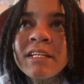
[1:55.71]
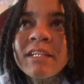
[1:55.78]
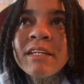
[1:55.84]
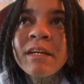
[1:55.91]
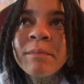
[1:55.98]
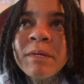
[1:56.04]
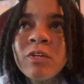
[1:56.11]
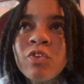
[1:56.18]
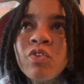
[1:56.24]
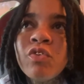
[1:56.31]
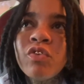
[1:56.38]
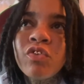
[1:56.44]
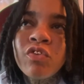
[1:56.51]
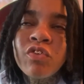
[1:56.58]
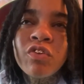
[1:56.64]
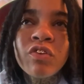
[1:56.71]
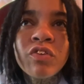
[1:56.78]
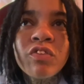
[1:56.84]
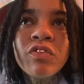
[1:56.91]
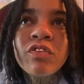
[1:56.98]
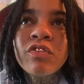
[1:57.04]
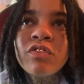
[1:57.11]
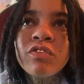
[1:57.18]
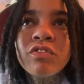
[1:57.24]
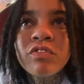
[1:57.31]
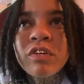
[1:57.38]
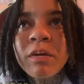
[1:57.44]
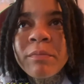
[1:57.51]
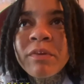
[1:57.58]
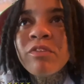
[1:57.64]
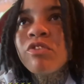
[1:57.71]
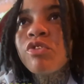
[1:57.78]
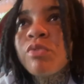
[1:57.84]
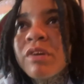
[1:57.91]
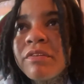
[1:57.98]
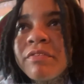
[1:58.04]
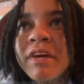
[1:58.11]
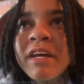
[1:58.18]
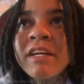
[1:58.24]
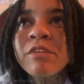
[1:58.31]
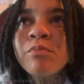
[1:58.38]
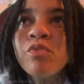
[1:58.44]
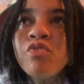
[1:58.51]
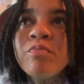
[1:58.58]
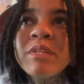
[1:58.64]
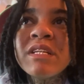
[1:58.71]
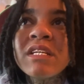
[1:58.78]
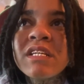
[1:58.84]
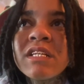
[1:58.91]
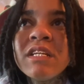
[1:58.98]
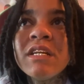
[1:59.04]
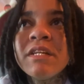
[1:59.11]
you know, I mean, do it on, you know, I mean, on quick fast movements.